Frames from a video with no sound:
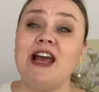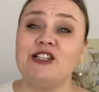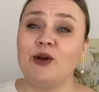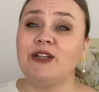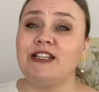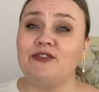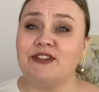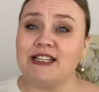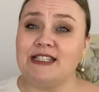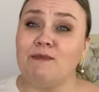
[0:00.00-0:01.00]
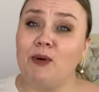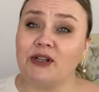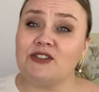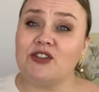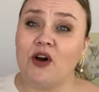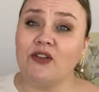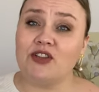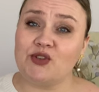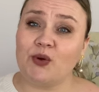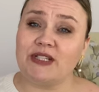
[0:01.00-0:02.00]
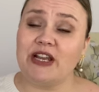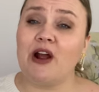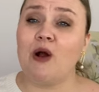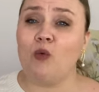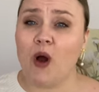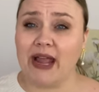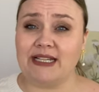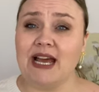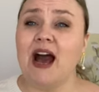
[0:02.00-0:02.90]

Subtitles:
The only difference is the buttons on the shorts here are white.